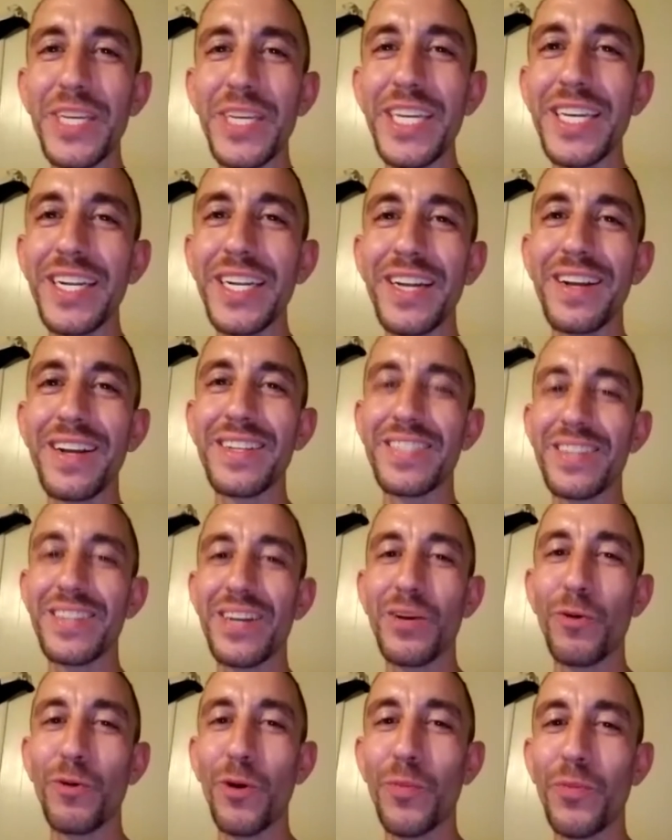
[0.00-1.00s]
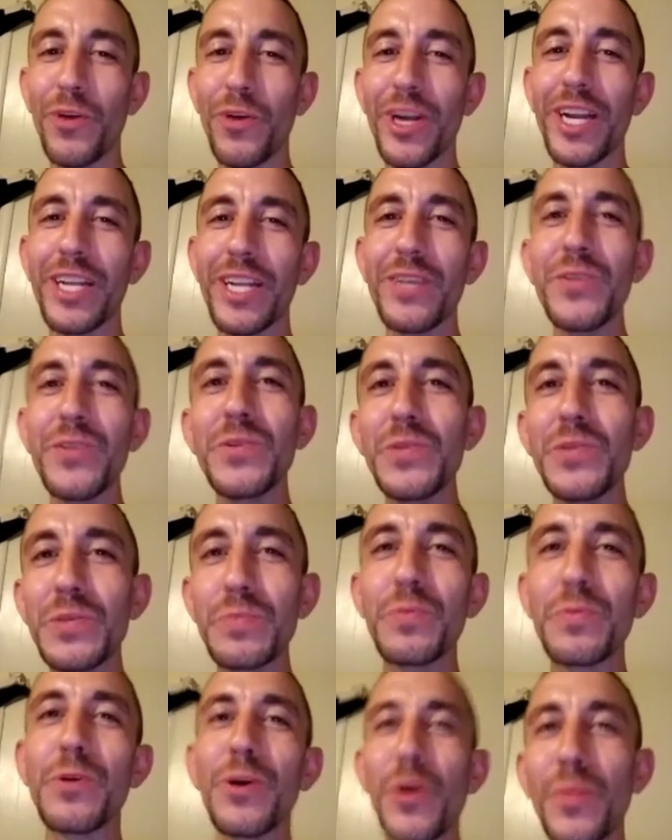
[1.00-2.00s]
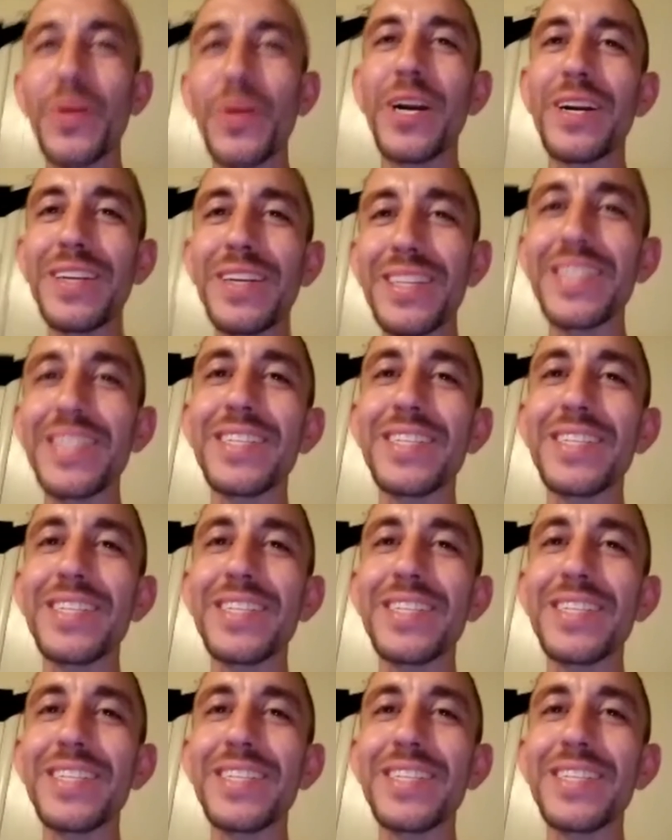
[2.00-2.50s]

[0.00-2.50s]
announcer at one point. Who's more American